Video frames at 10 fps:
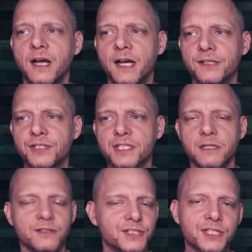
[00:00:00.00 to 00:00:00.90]
just
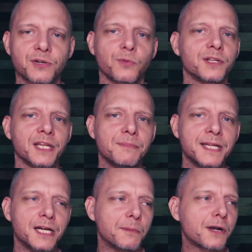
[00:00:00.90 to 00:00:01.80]
to really beat
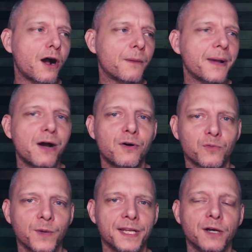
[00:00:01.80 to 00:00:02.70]
up KawPoW on
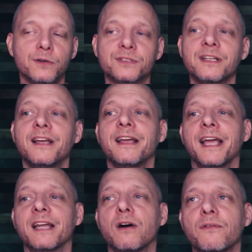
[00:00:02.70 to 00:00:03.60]
Windows,
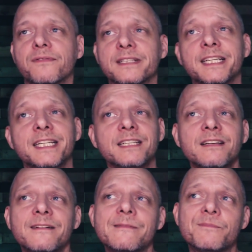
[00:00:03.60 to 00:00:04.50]
and hopefully
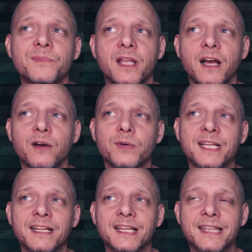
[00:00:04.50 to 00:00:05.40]
we
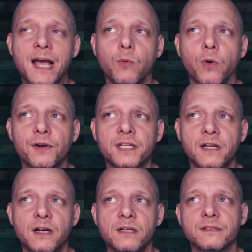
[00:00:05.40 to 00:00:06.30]
can get that working
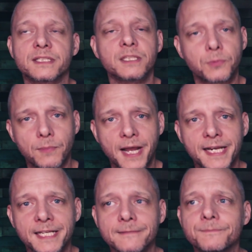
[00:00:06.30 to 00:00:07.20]
on simple
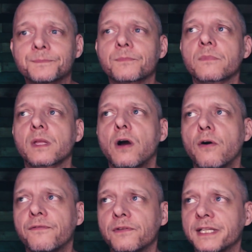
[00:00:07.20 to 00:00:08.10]
mining.
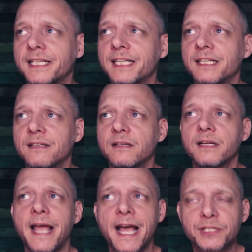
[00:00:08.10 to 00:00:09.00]
Hopefully
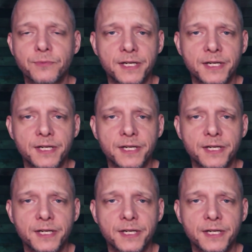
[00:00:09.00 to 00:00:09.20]
Hashrate